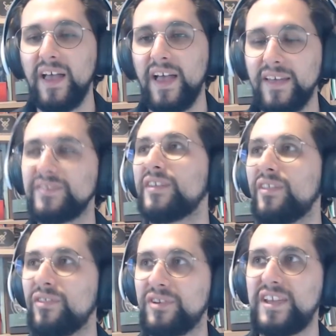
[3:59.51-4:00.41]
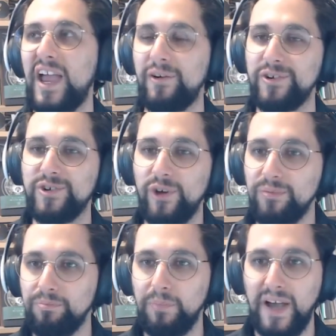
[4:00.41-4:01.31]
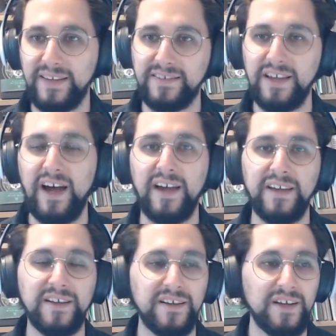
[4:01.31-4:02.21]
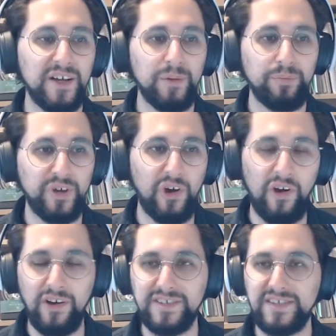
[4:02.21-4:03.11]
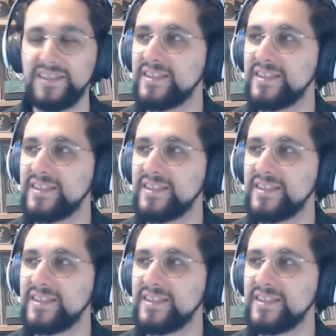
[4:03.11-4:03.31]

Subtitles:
And the Caradron might die because he's